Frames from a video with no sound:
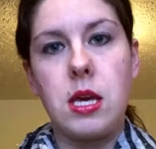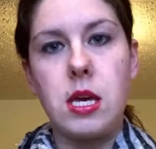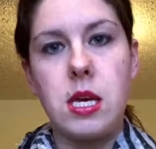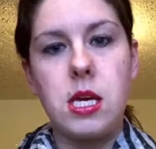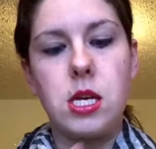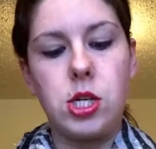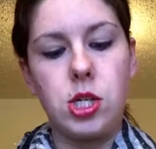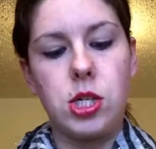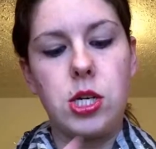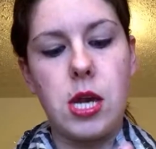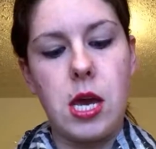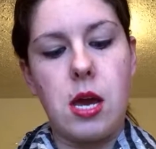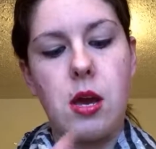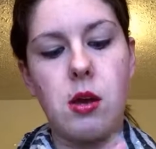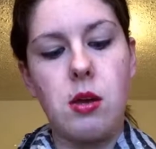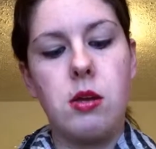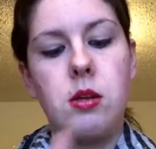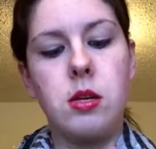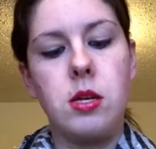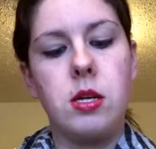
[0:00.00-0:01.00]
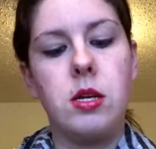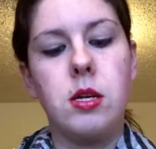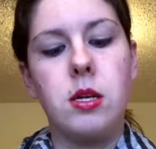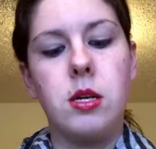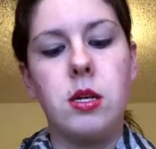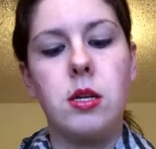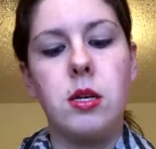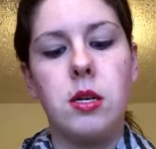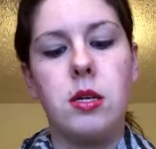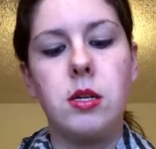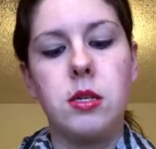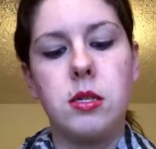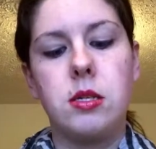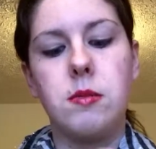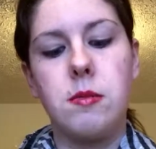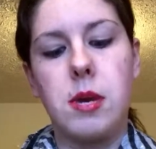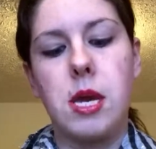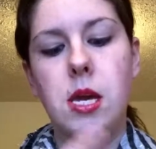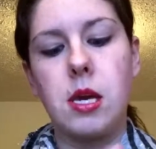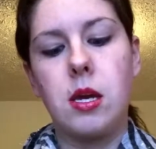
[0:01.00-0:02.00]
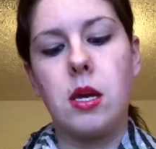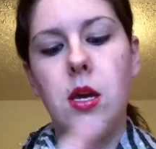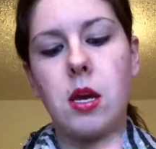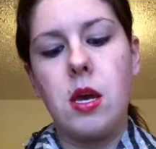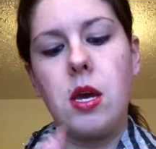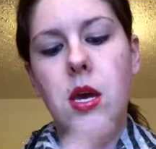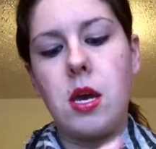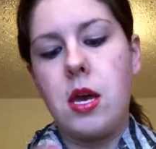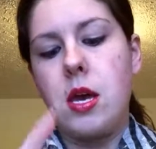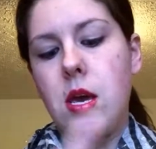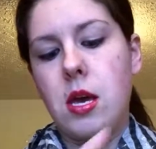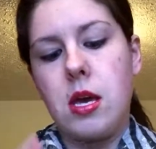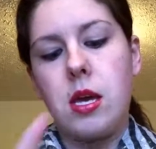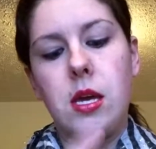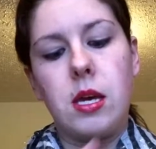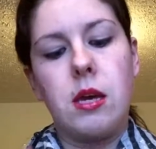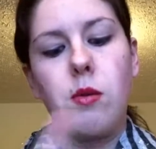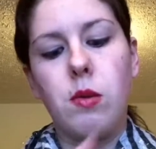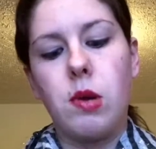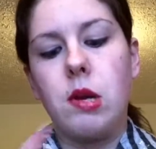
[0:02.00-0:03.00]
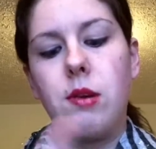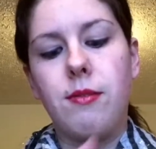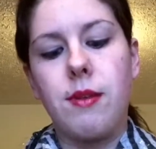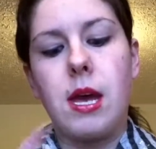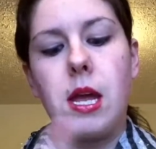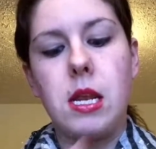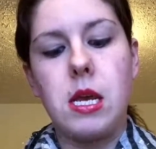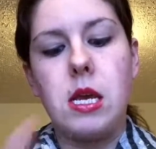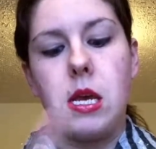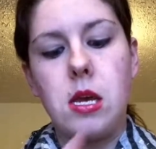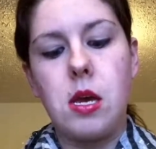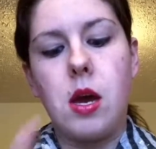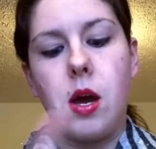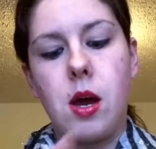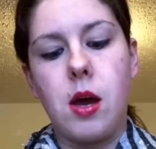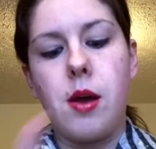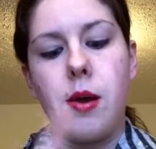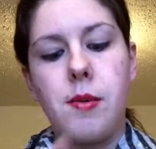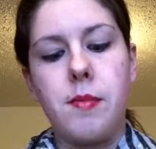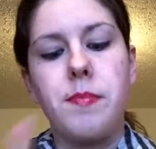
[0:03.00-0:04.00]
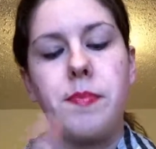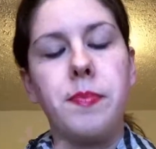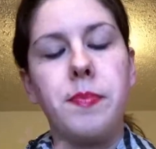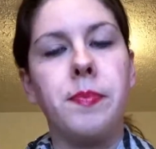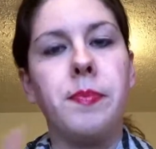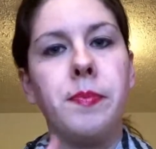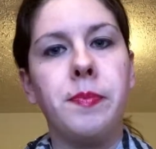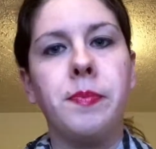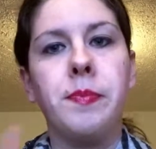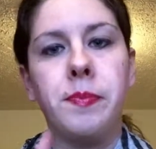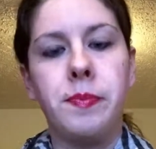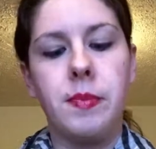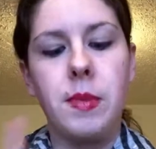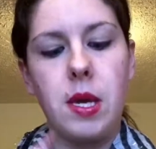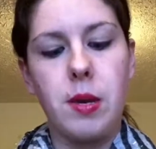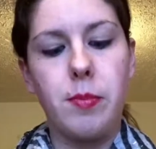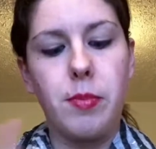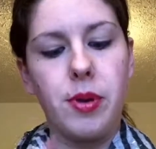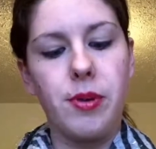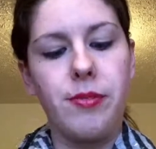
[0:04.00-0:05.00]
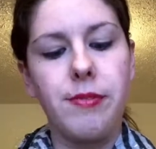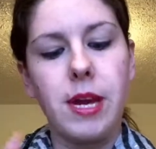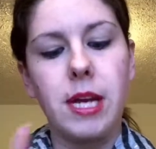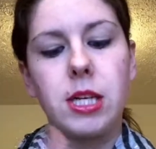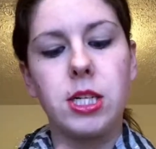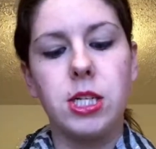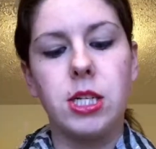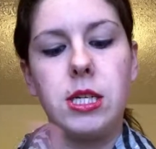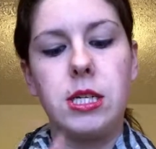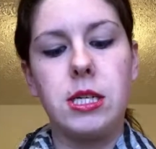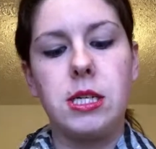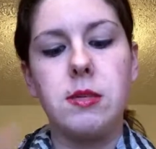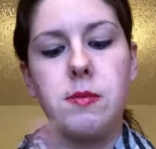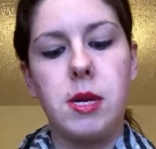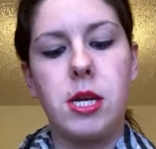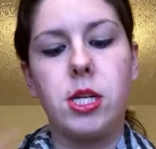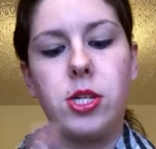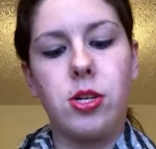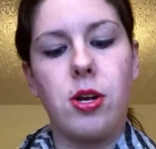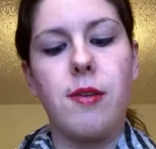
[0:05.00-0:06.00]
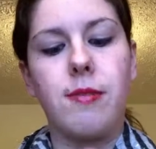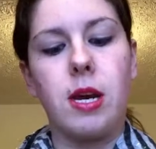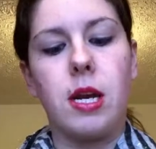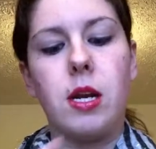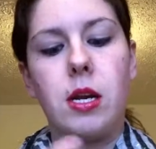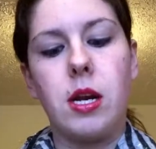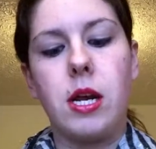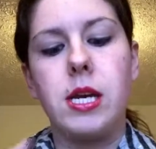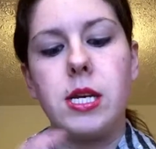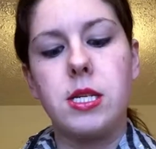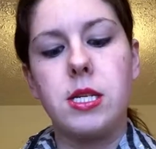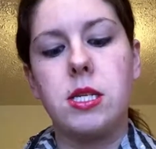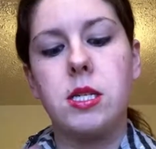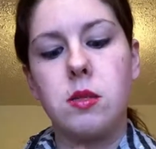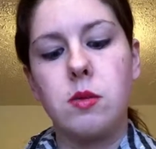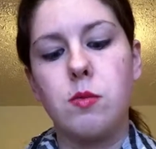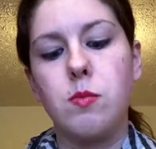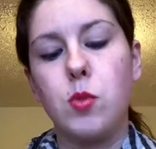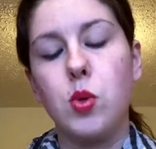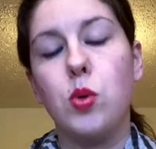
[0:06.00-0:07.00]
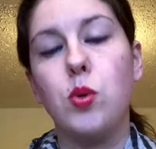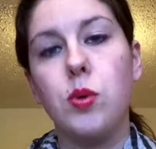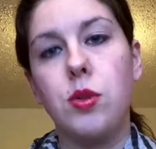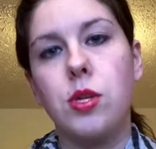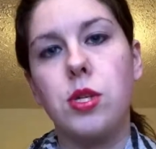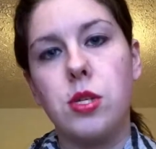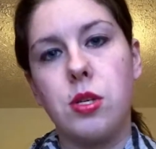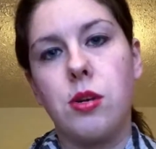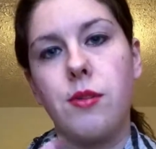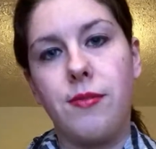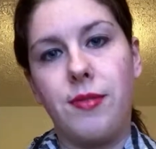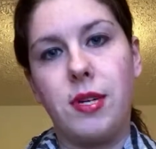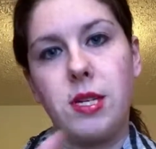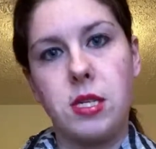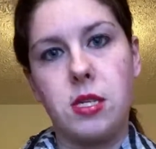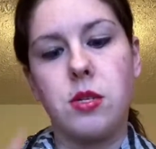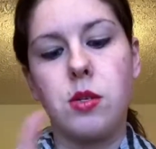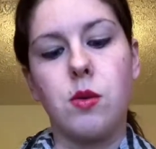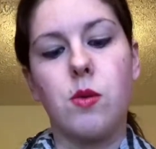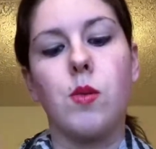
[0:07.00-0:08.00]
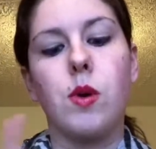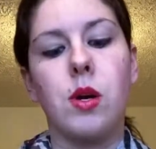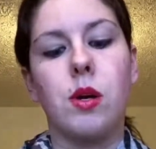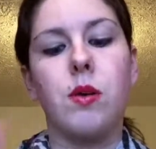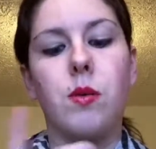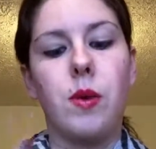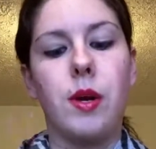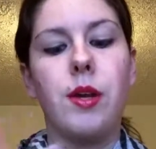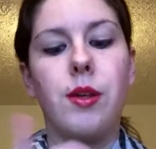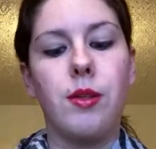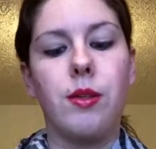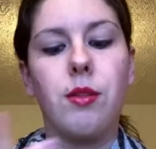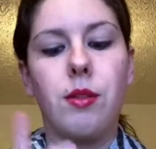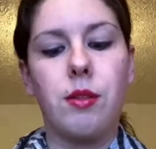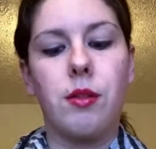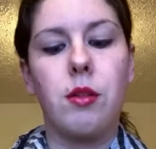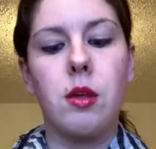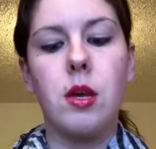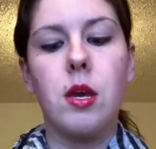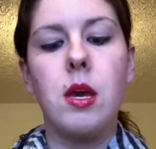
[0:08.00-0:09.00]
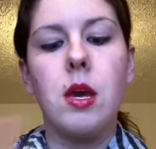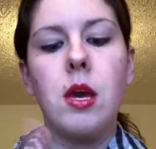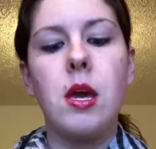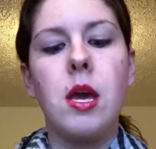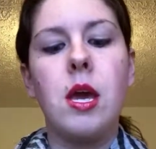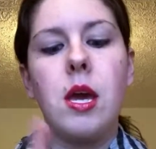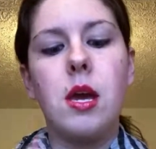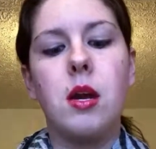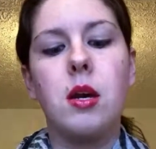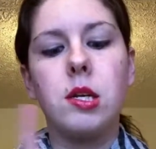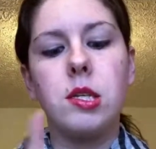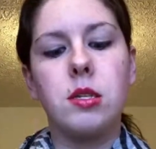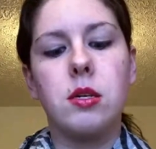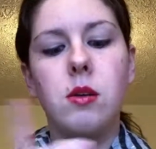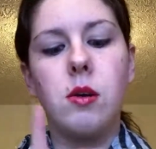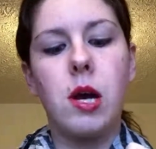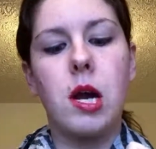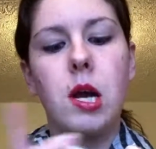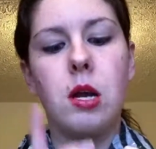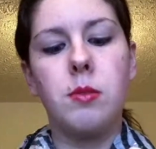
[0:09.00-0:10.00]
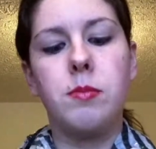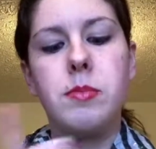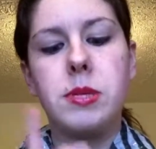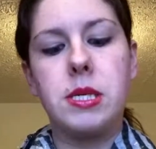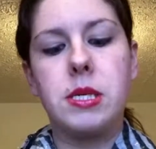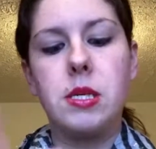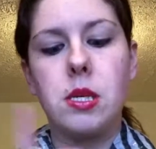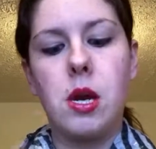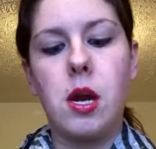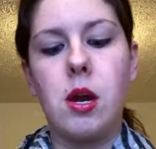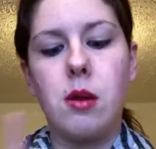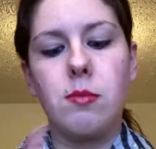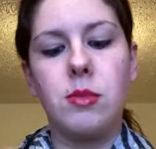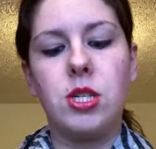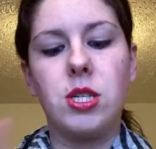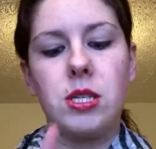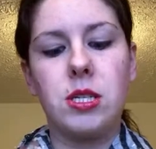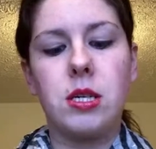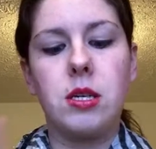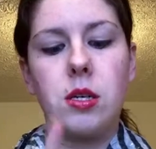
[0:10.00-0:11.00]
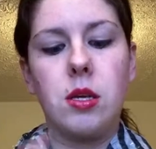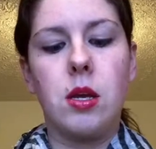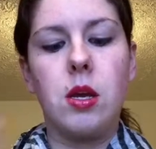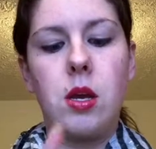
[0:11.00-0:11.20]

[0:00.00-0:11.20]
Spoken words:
each nail to get rid of any imperfections, make sure I've got a nice smooth surface to work with. It also helps just